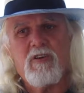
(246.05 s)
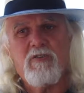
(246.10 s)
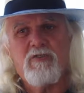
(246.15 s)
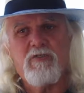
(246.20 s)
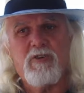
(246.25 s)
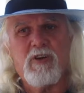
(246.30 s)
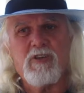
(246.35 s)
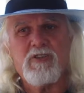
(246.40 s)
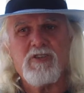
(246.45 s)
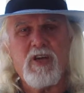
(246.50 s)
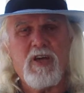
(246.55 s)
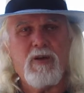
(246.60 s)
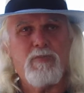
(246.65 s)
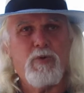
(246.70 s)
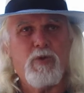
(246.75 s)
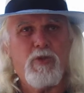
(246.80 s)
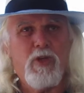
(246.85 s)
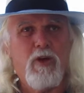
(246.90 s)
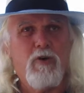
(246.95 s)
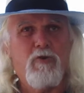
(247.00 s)
For
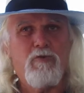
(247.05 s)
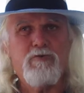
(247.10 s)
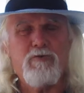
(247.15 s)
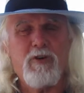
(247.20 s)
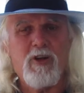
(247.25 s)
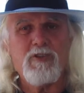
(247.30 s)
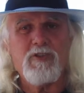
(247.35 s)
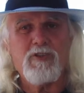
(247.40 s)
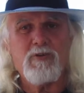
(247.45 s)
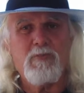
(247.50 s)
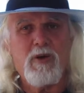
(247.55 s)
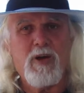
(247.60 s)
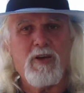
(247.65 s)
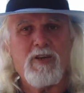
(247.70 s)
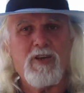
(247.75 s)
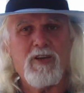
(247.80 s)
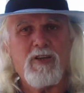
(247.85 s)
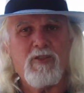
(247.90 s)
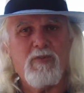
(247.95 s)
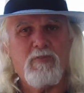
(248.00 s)
example, the health funds are
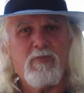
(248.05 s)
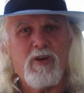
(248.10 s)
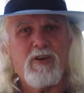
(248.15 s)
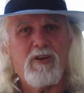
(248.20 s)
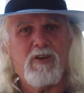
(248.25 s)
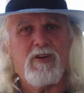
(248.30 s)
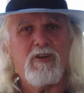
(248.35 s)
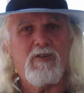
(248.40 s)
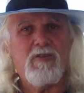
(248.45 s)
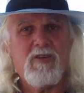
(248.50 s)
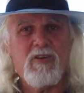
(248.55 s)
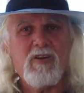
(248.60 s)
making the money.